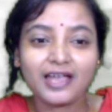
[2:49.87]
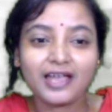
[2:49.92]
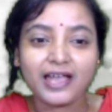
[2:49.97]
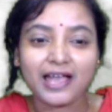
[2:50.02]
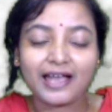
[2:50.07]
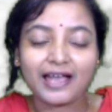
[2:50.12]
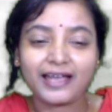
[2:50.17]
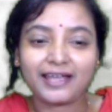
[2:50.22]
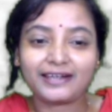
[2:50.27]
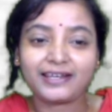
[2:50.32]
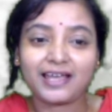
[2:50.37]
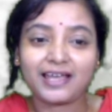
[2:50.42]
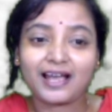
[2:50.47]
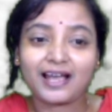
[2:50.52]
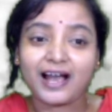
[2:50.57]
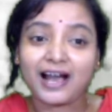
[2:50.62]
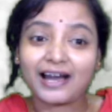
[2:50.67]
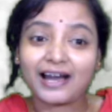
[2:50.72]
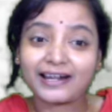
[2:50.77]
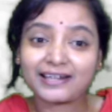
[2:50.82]
and
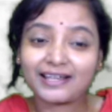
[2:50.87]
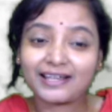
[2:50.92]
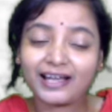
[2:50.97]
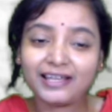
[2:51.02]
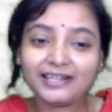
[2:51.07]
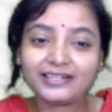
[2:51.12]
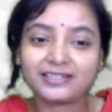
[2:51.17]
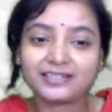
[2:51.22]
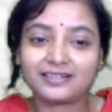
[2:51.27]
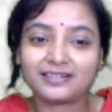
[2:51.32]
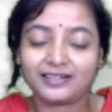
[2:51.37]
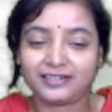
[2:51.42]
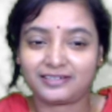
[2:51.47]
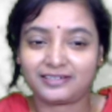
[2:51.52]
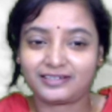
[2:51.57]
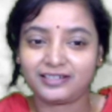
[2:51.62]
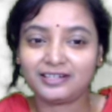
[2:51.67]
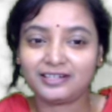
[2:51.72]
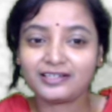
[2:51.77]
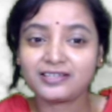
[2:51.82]
Arcite
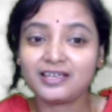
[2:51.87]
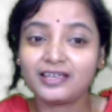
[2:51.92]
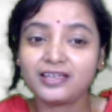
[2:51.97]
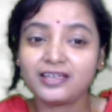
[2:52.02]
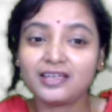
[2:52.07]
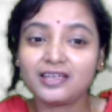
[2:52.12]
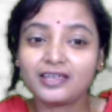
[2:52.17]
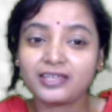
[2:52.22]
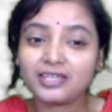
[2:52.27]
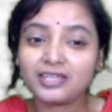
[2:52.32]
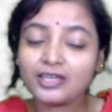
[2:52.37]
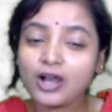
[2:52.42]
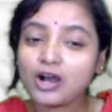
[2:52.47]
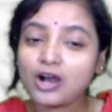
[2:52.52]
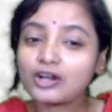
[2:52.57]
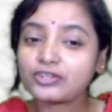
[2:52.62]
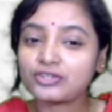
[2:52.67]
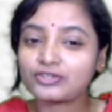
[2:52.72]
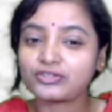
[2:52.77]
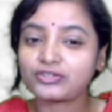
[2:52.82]
later he
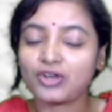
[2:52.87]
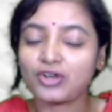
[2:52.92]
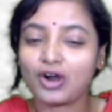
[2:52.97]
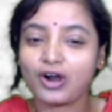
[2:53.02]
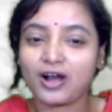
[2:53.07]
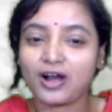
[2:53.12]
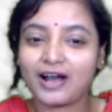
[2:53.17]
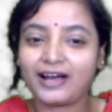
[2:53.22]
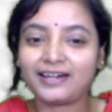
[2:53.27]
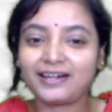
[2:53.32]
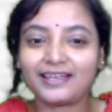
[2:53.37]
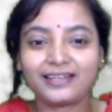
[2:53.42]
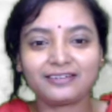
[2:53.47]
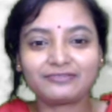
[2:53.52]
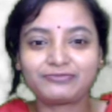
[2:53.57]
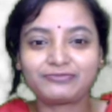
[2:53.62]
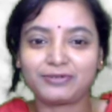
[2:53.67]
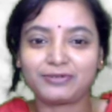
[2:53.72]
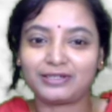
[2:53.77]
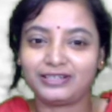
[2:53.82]
also saw her
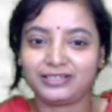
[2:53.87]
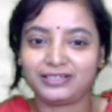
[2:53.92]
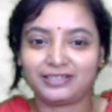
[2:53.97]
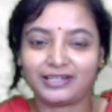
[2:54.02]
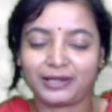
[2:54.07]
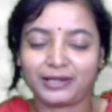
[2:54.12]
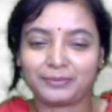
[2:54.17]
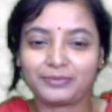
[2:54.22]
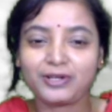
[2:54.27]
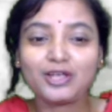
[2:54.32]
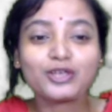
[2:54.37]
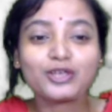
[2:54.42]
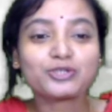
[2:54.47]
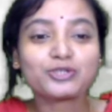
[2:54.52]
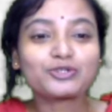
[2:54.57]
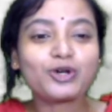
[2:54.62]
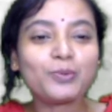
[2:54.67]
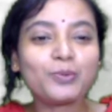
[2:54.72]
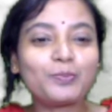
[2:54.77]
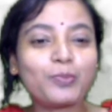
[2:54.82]
and fell in love.
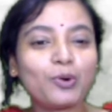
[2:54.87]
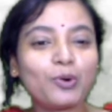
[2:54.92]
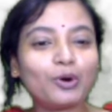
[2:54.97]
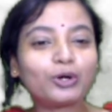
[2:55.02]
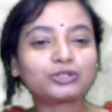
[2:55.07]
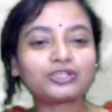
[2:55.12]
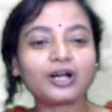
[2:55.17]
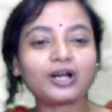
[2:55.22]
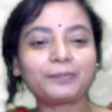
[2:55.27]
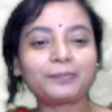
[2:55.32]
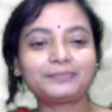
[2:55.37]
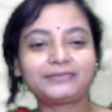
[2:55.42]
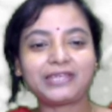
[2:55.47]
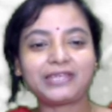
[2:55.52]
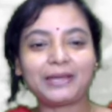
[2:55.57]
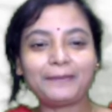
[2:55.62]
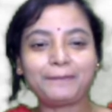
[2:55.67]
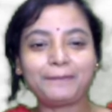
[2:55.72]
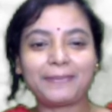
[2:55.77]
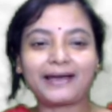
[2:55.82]
So both of
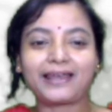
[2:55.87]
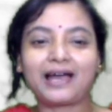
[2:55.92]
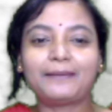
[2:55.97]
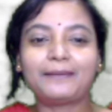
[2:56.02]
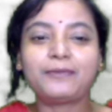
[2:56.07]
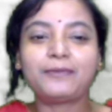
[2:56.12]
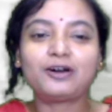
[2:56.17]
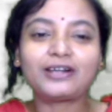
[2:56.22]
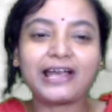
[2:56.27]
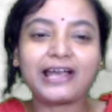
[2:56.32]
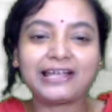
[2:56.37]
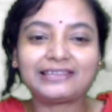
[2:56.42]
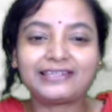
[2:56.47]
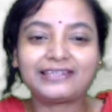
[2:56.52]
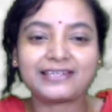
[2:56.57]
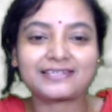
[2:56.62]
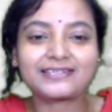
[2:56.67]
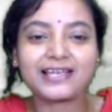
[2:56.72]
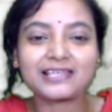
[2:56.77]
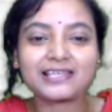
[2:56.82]
them, Palamon and
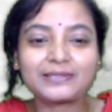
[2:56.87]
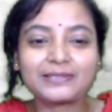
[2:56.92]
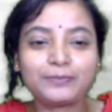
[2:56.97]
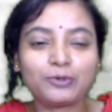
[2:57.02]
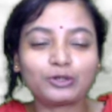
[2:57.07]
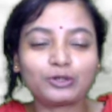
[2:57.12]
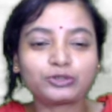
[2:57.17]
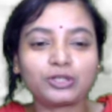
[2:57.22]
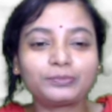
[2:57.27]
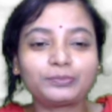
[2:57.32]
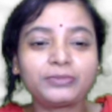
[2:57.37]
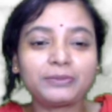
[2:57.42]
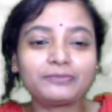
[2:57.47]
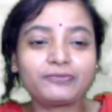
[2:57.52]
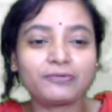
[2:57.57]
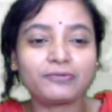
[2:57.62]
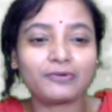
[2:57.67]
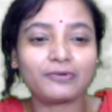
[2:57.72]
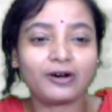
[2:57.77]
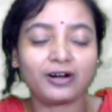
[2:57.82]
Theseus, both of them
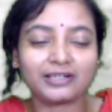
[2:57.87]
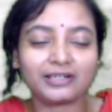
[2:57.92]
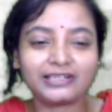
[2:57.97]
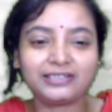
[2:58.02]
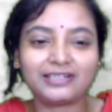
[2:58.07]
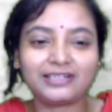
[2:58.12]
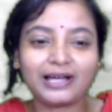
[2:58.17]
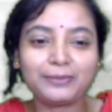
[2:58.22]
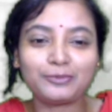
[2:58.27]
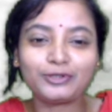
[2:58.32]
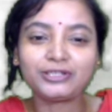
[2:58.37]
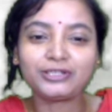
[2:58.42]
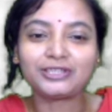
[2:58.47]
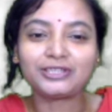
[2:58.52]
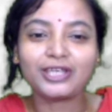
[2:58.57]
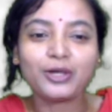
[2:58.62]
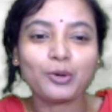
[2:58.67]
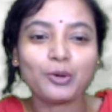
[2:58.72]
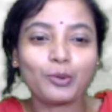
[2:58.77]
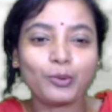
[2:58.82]
fall in love with
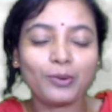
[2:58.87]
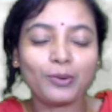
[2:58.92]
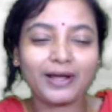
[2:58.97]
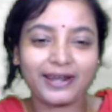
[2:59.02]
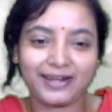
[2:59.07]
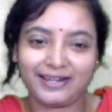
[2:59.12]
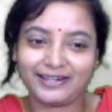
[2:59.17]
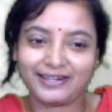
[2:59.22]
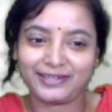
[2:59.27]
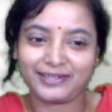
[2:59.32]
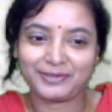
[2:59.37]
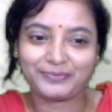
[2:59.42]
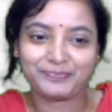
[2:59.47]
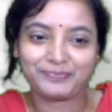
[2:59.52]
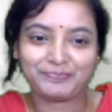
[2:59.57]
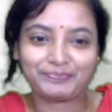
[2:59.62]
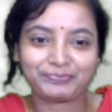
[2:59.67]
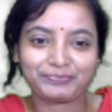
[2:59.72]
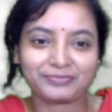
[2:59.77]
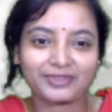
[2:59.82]
one lady.
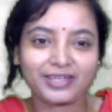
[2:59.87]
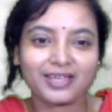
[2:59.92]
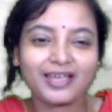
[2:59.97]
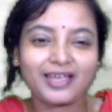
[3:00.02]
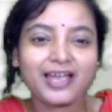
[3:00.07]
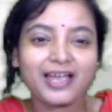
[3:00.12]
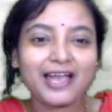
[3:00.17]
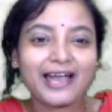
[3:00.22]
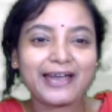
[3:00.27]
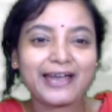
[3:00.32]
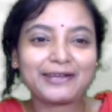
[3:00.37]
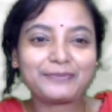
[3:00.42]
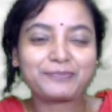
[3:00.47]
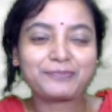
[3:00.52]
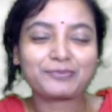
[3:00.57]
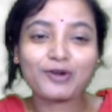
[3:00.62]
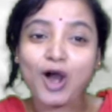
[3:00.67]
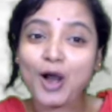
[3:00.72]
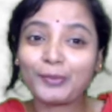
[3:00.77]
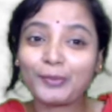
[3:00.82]
And
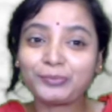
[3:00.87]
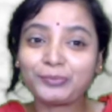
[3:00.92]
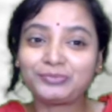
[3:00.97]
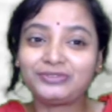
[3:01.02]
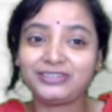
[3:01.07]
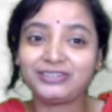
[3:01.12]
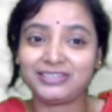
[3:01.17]
from